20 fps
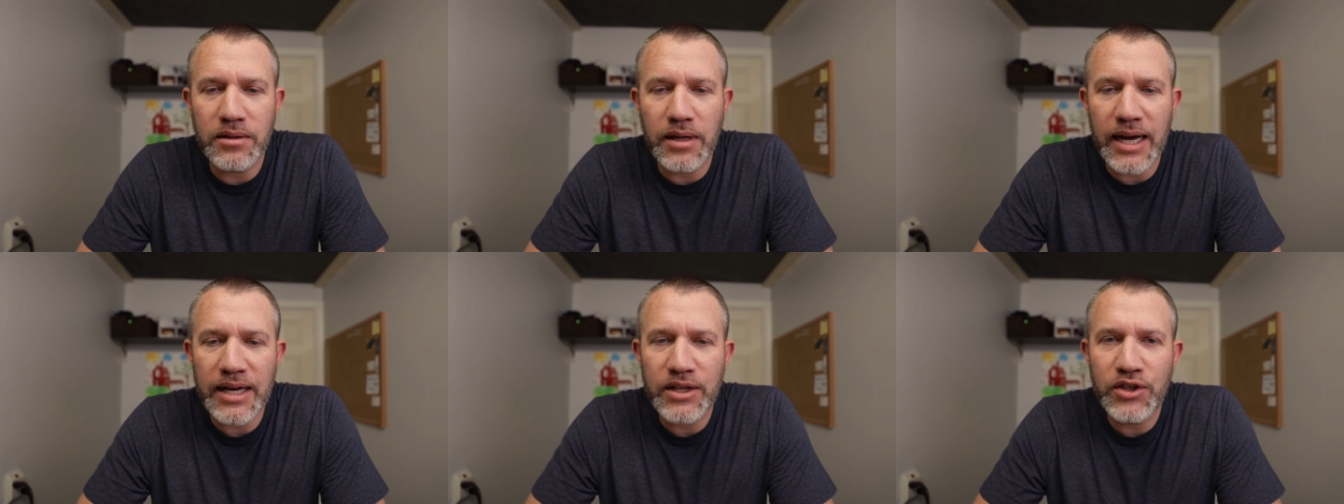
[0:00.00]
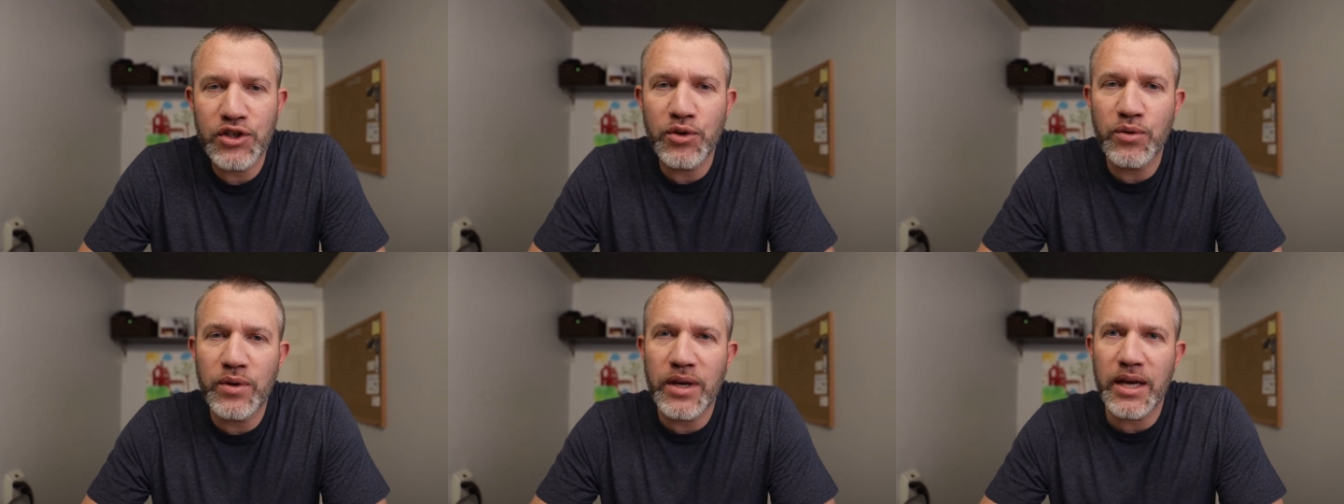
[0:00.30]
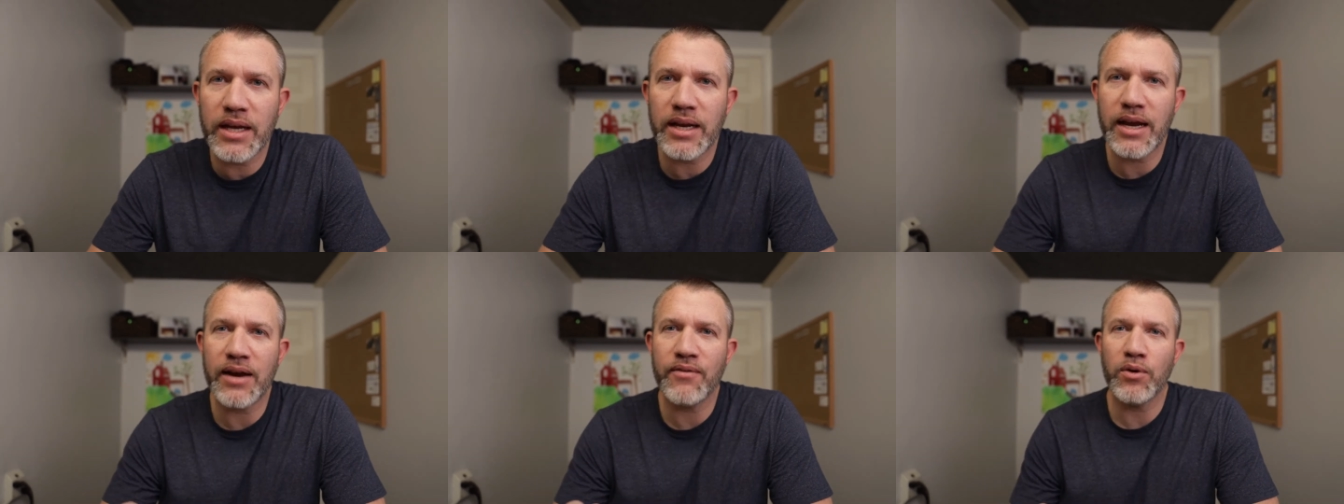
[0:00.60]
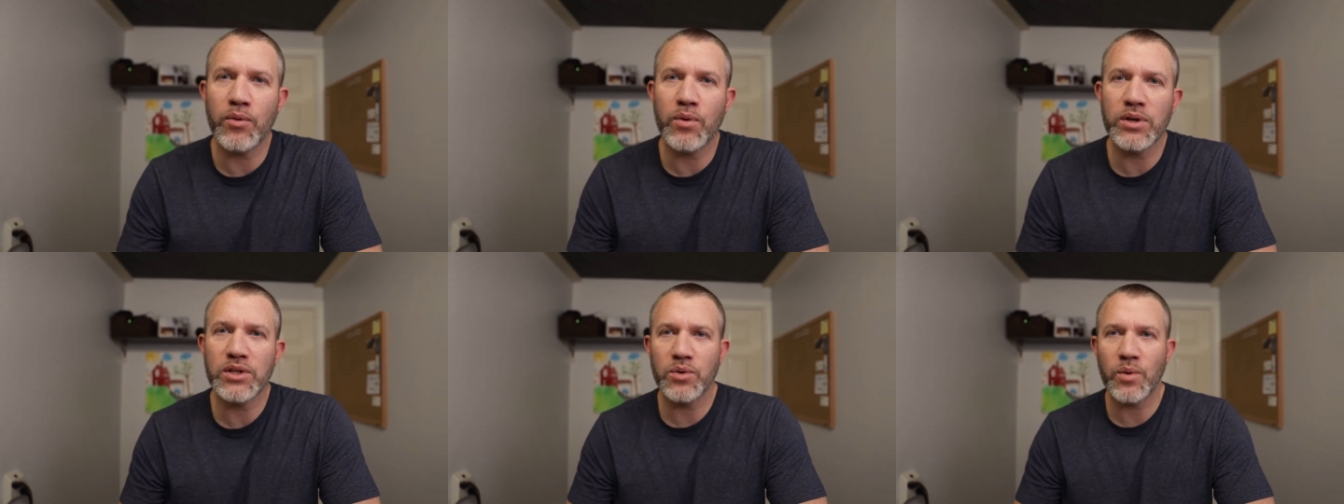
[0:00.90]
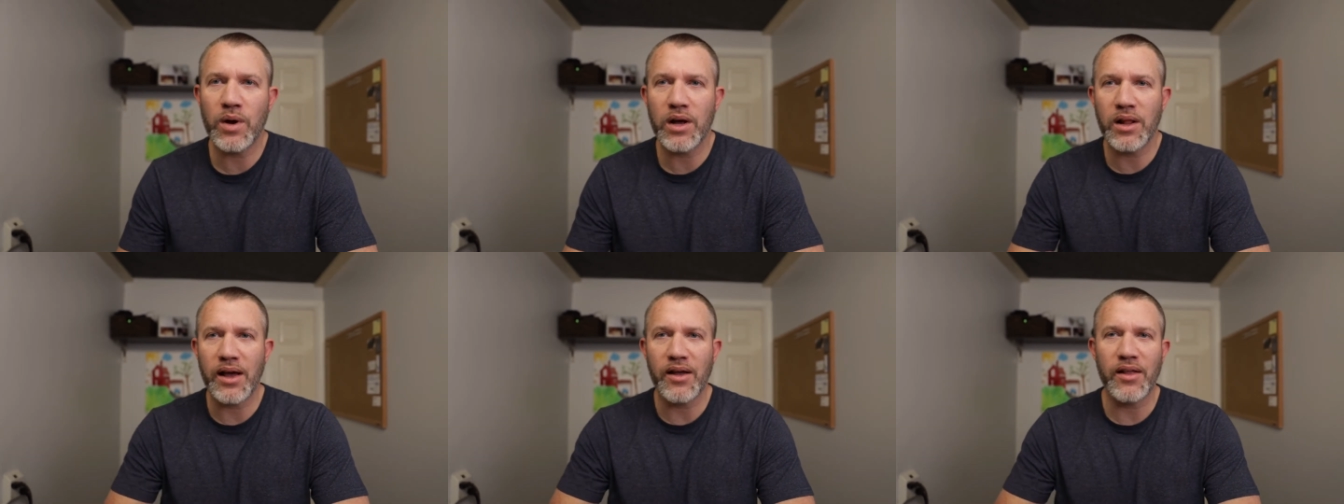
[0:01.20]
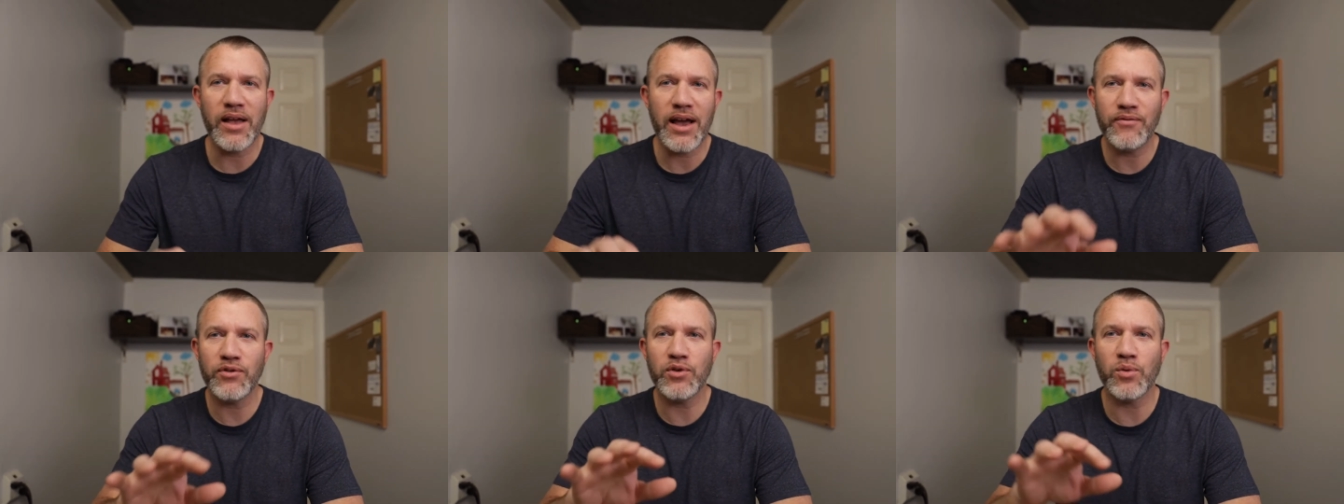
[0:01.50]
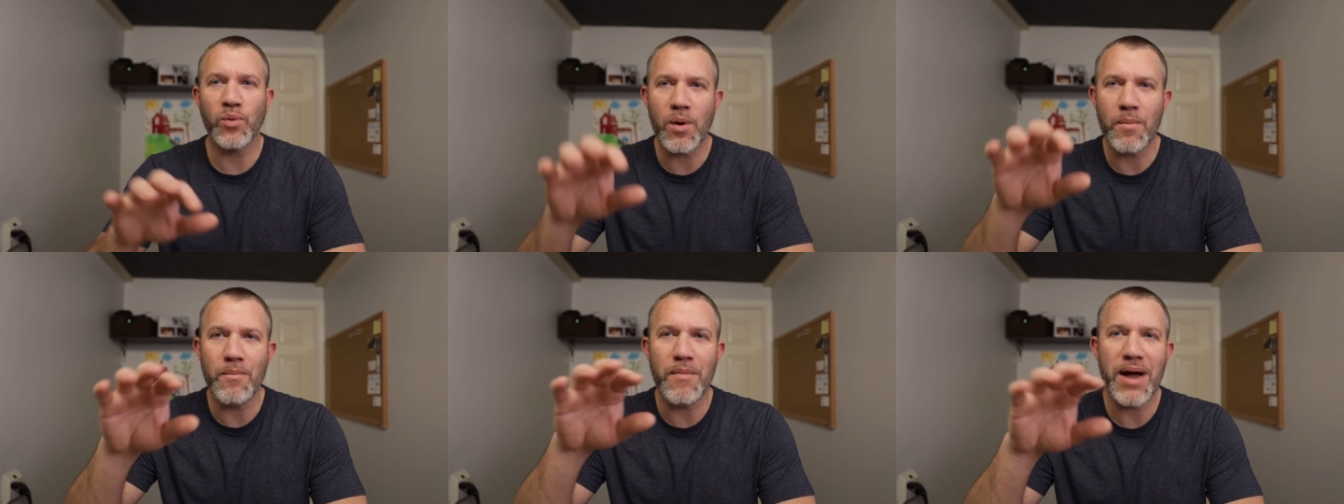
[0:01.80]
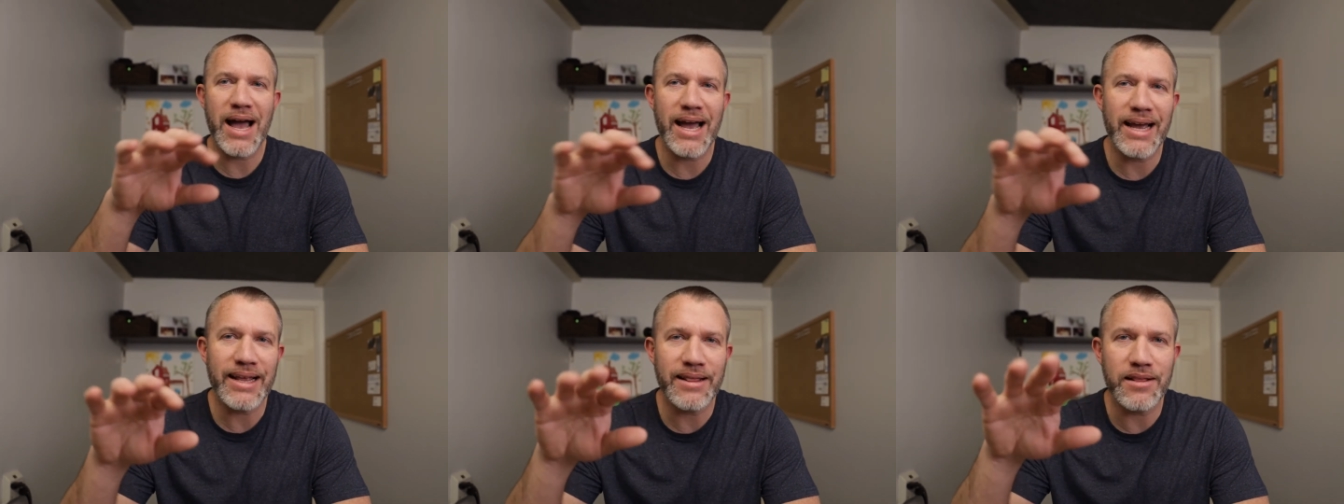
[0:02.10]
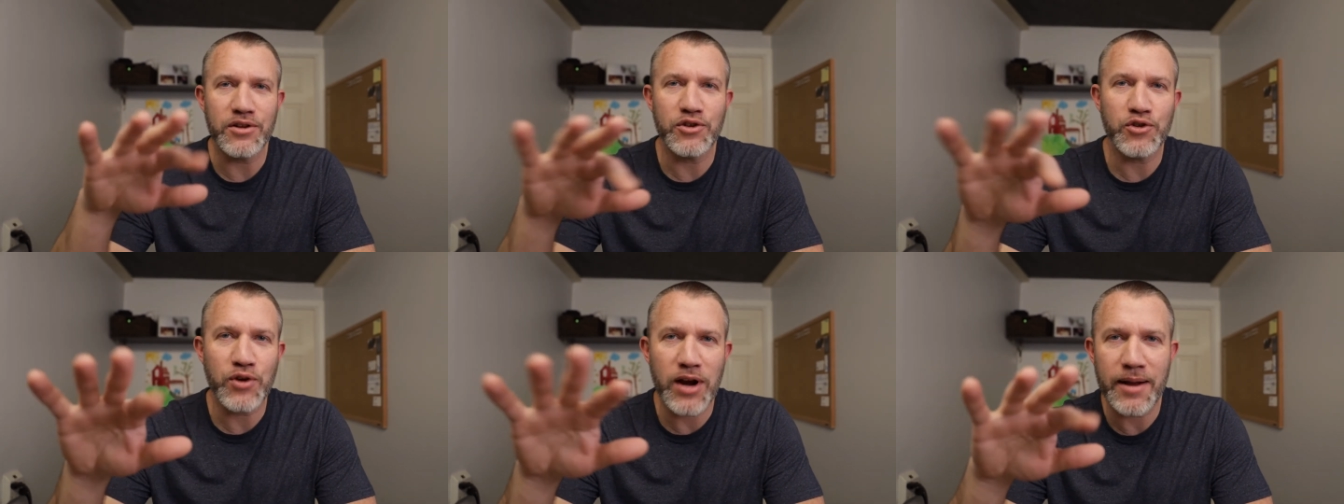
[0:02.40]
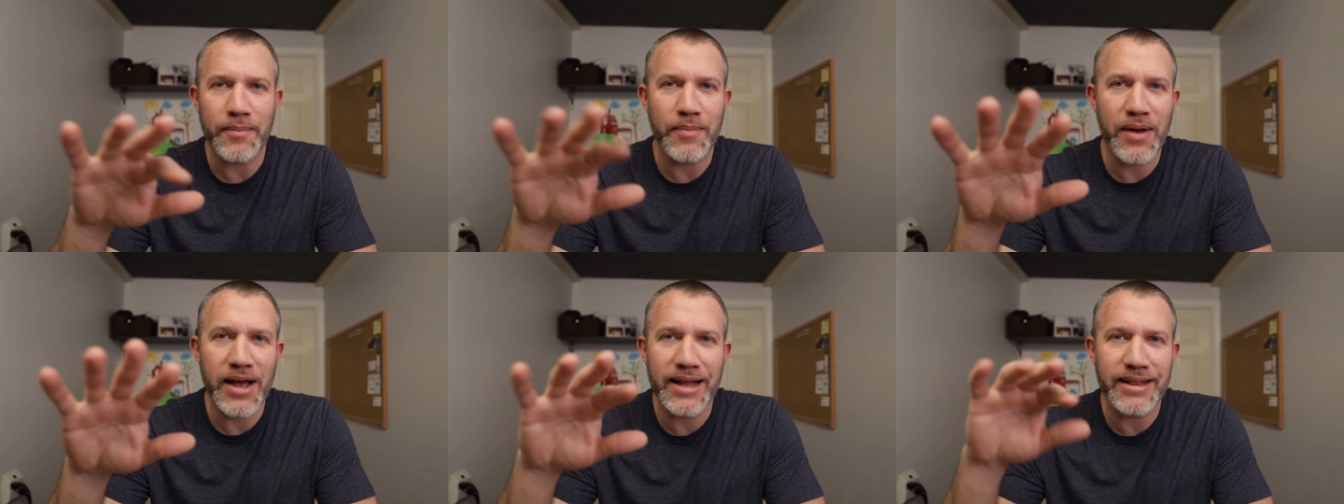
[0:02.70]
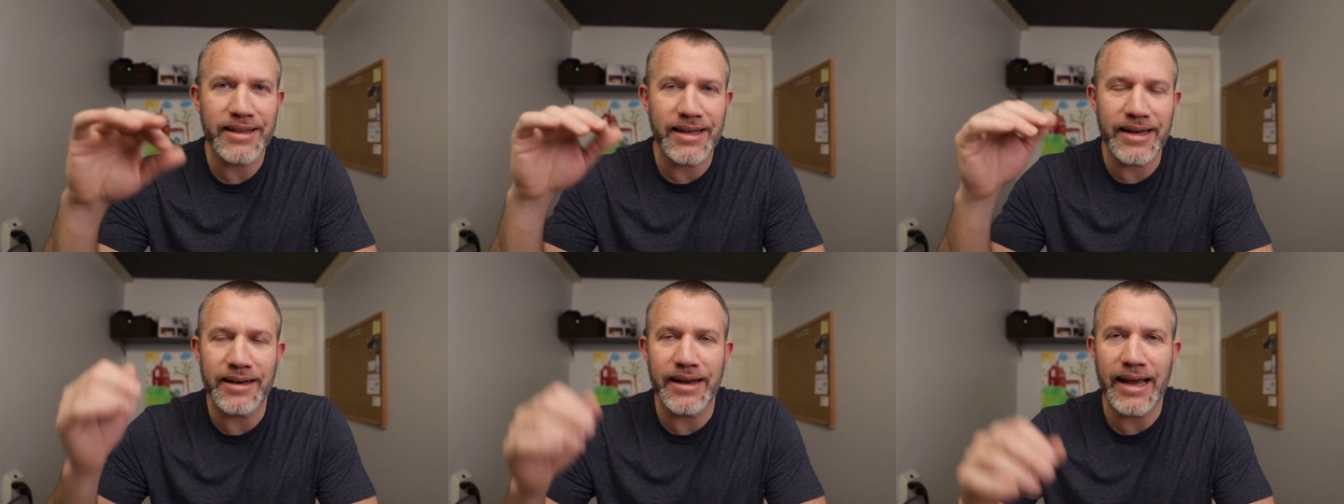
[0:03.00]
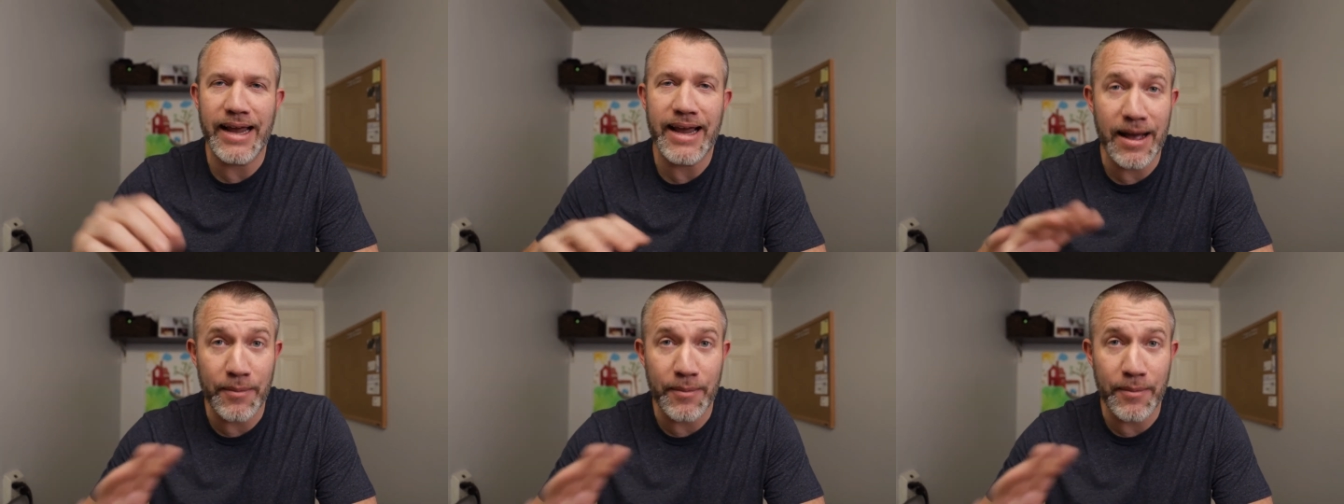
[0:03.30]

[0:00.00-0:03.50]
I do get every once in a while, I'll have to remind the trackpad that, hey,